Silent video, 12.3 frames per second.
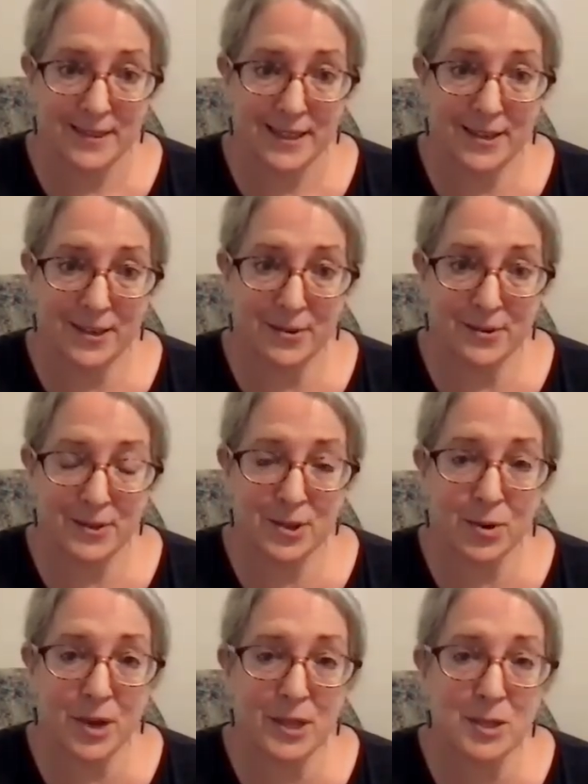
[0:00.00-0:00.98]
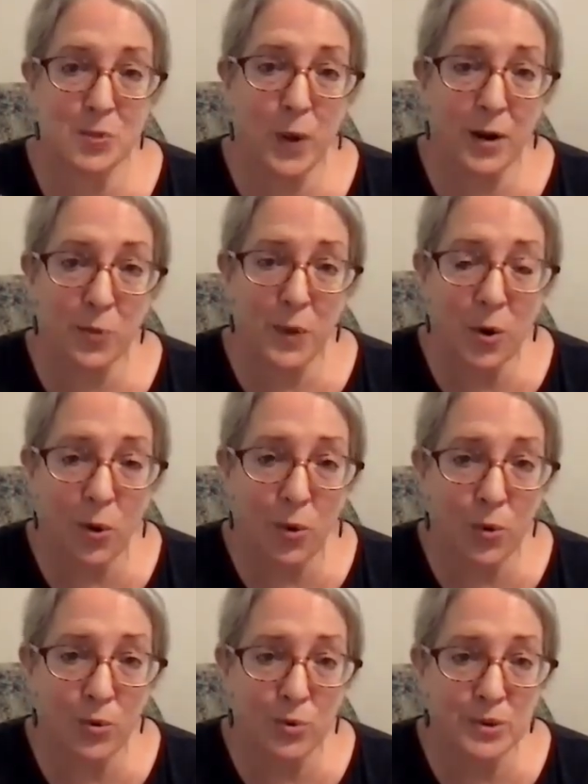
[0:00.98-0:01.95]
You know, so it's where we
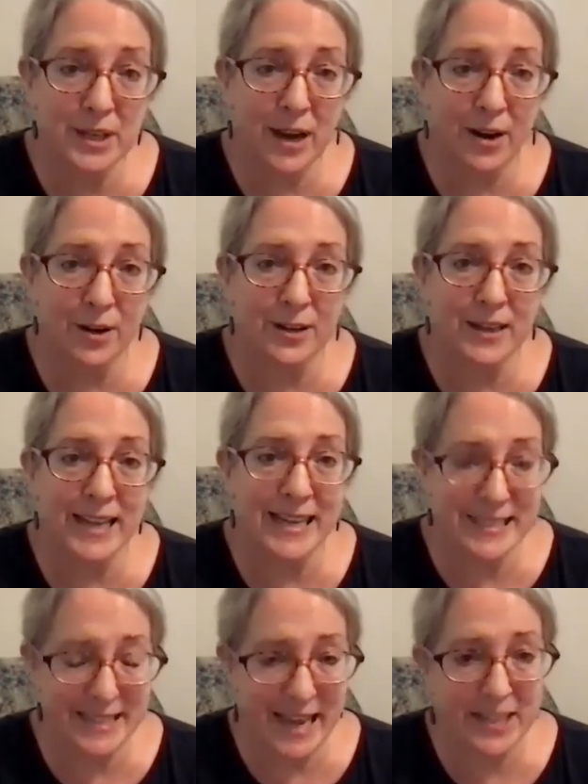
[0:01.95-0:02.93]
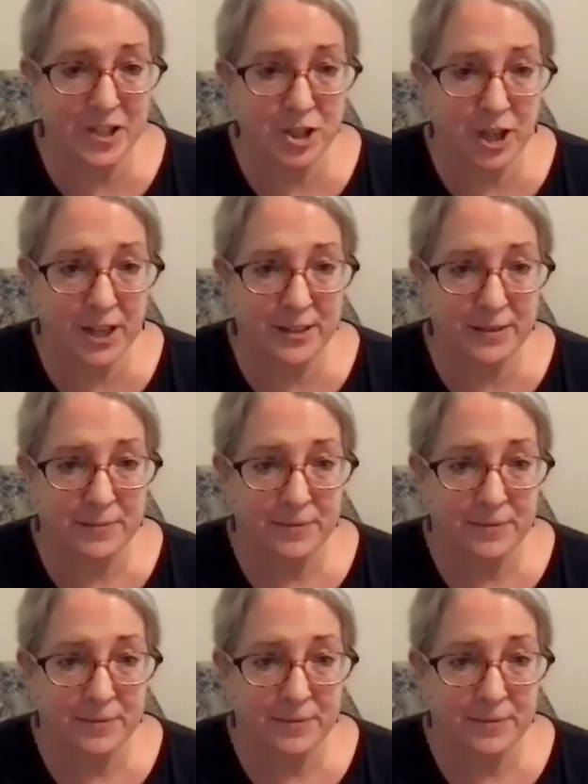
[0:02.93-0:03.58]
hold our intention.